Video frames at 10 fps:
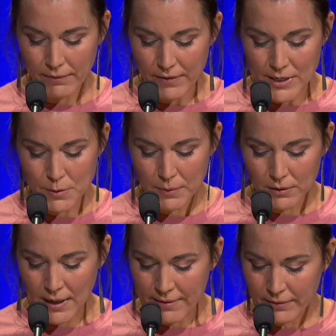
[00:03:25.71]
Facebook
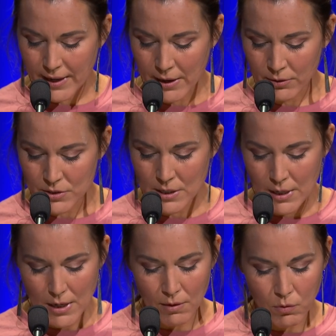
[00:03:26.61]
Live accounts
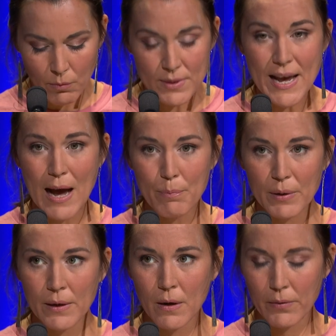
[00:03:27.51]
of what was
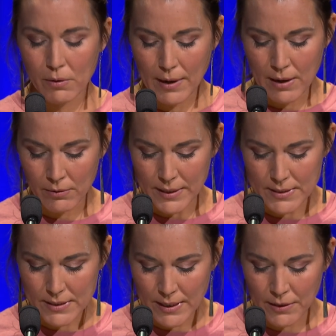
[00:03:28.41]
happening on the ground at
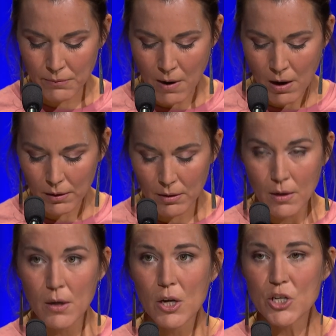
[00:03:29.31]
Standing Rock,
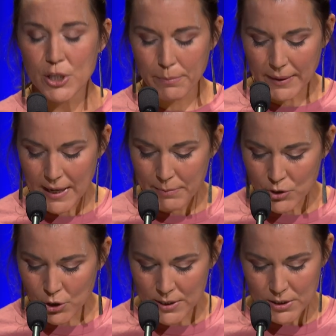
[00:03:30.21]
she became a
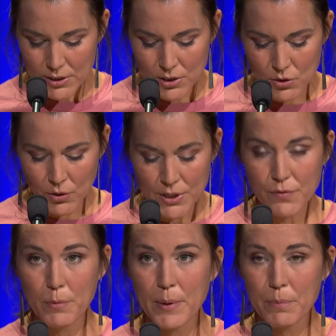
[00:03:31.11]
trusted source
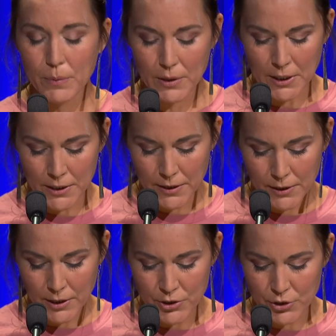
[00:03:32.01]
for people in Indian
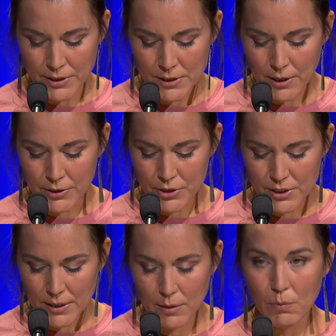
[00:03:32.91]
country to
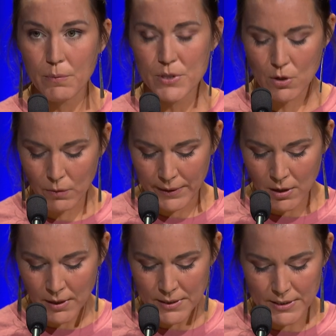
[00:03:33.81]
understand what was going
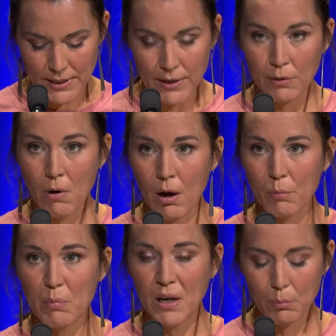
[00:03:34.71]
on at Standing Rock
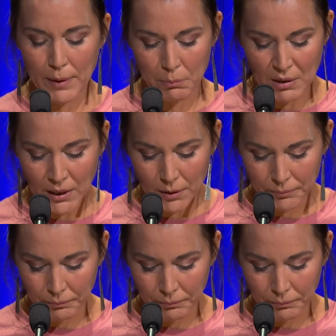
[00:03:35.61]
minute by minute.